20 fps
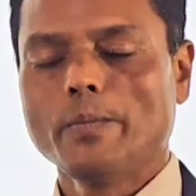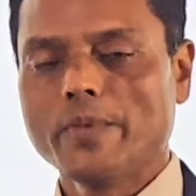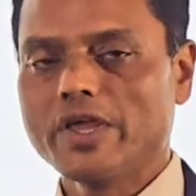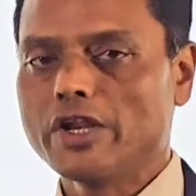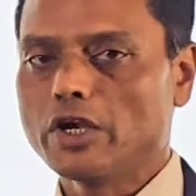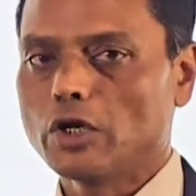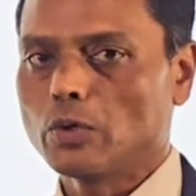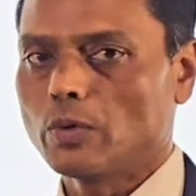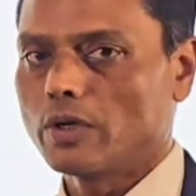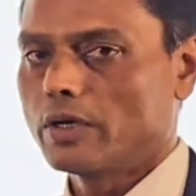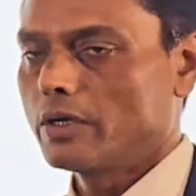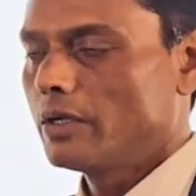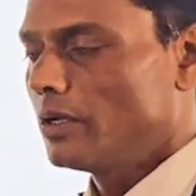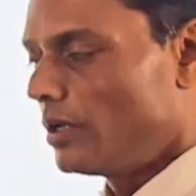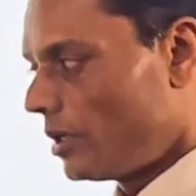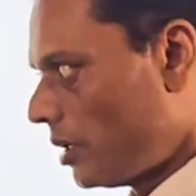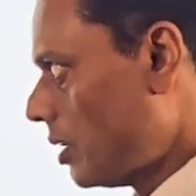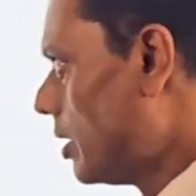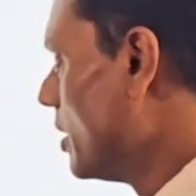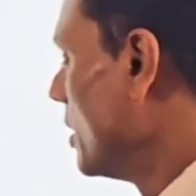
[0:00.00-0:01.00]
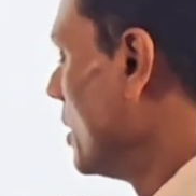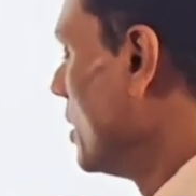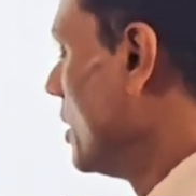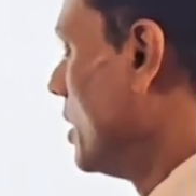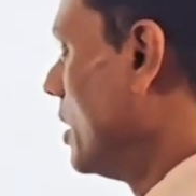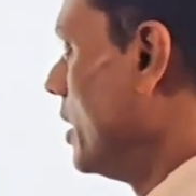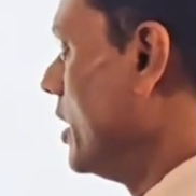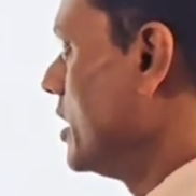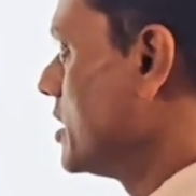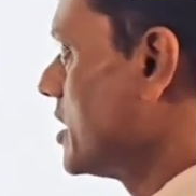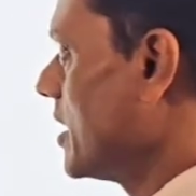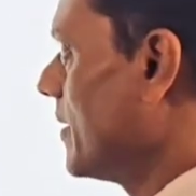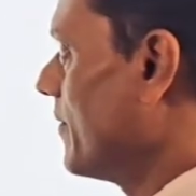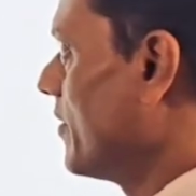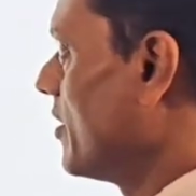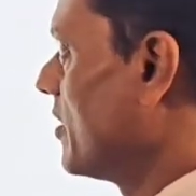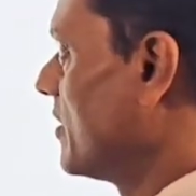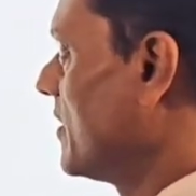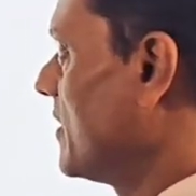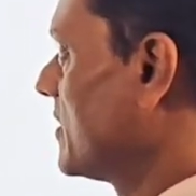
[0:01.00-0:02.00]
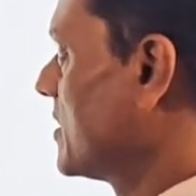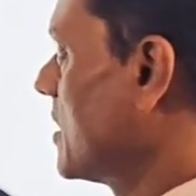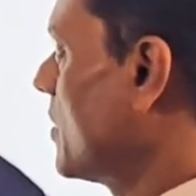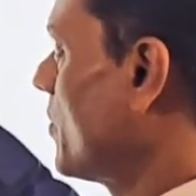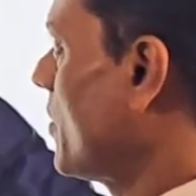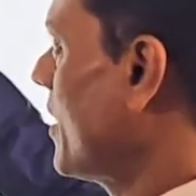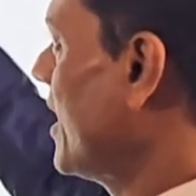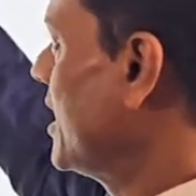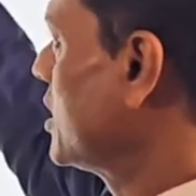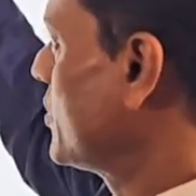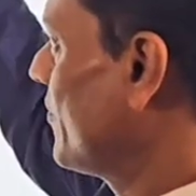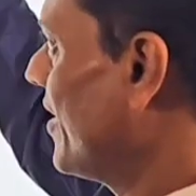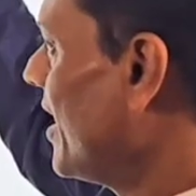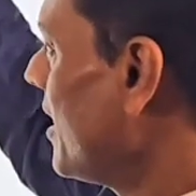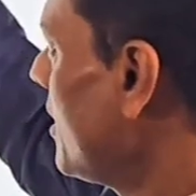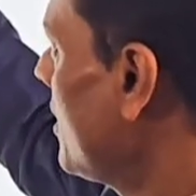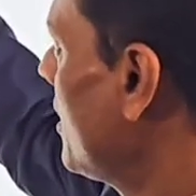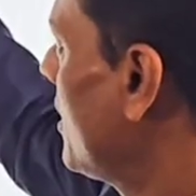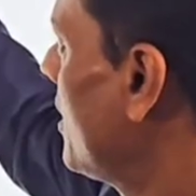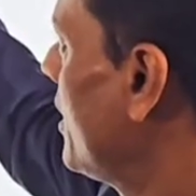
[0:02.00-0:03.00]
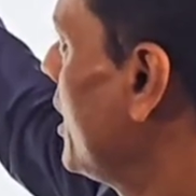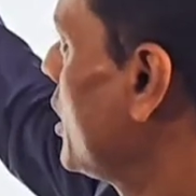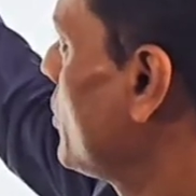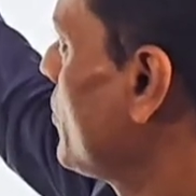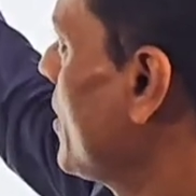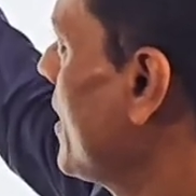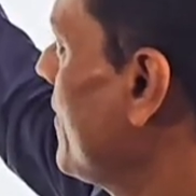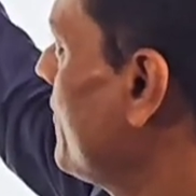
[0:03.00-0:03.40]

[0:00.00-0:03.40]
many to one. Let's have another example as well. Let me